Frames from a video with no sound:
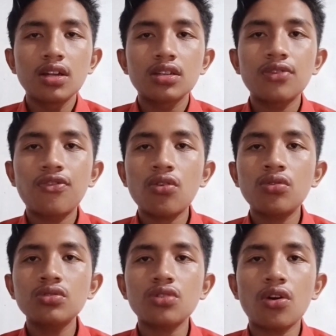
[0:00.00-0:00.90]
The
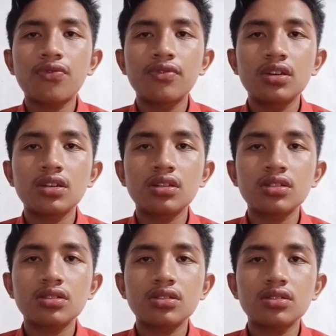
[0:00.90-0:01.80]
focus of
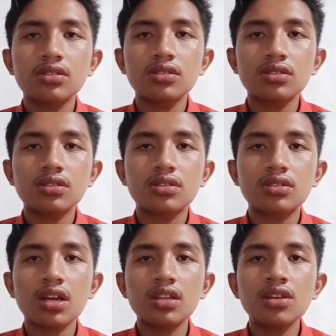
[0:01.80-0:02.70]
the
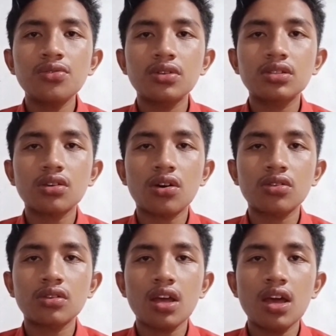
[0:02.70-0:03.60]
study was
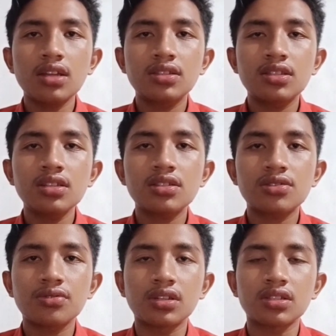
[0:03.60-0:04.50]
on 18
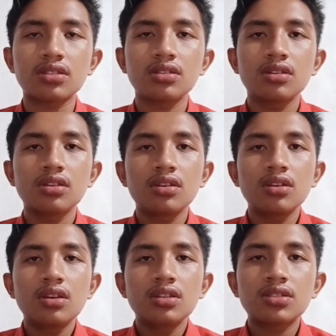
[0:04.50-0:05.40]
students,
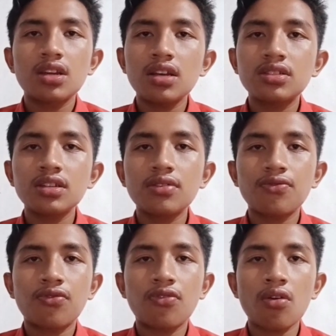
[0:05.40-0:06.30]
selected
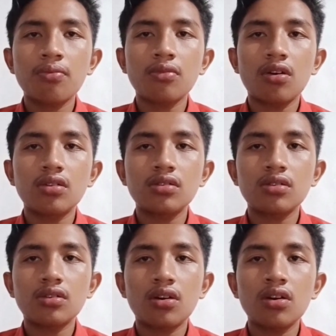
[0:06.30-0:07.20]
from
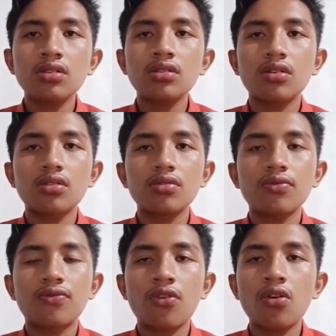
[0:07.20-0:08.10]
all
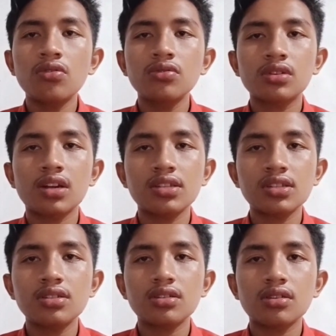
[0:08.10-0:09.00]
4 classes